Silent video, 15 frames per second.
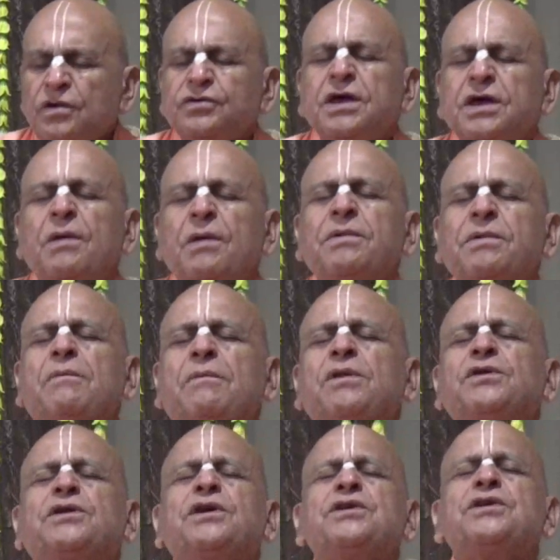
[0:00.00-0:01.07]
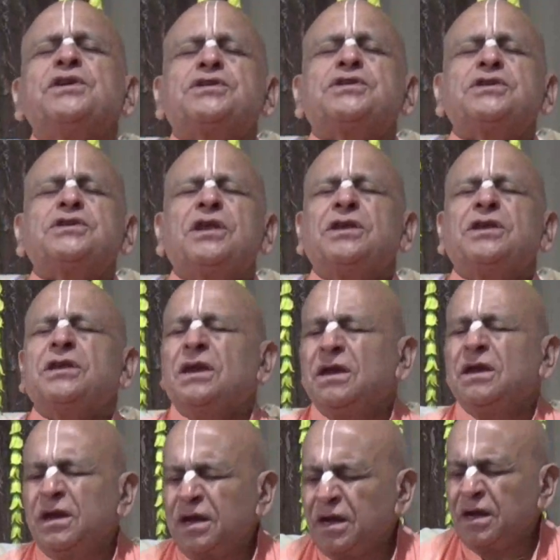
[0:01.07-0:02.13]
Sometimes this conditioned
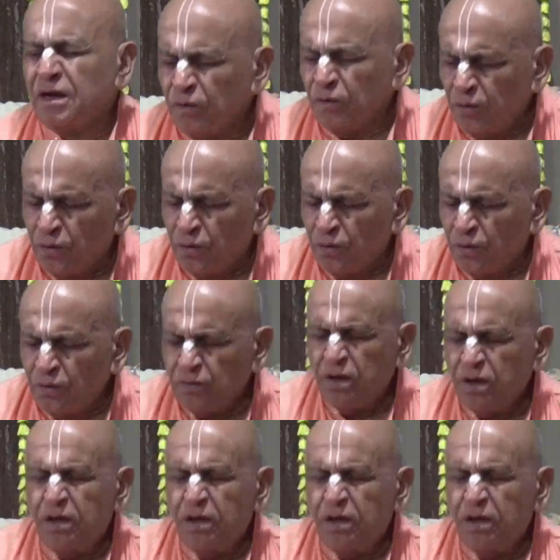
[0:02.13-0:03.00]
guru,